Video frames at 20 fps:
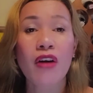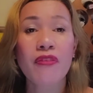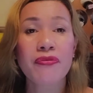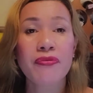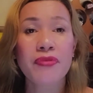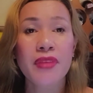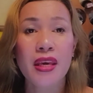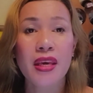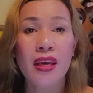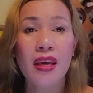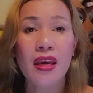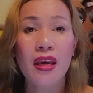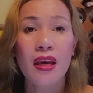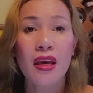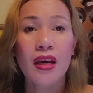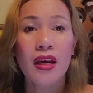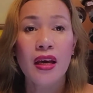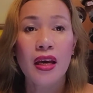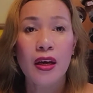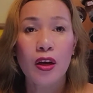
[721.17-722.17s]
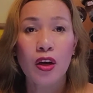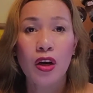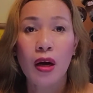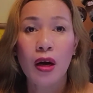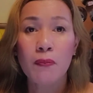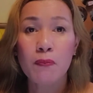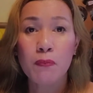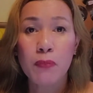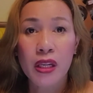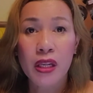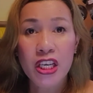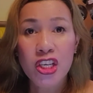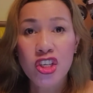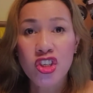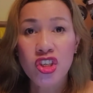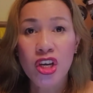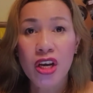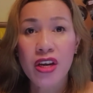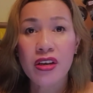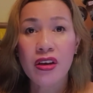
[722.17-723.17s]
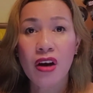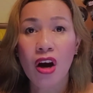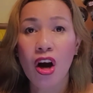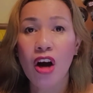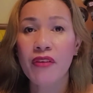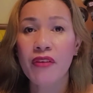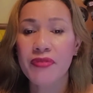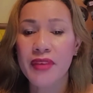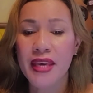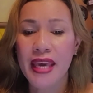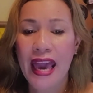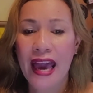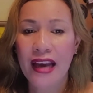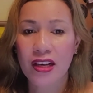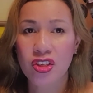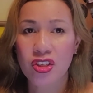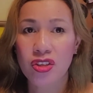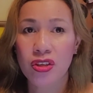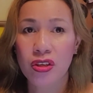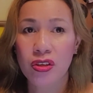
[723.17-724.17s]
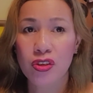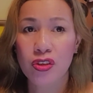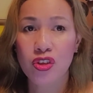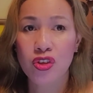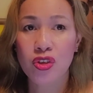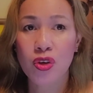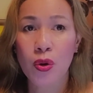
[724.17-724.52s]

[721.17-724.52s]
of the completion of the action.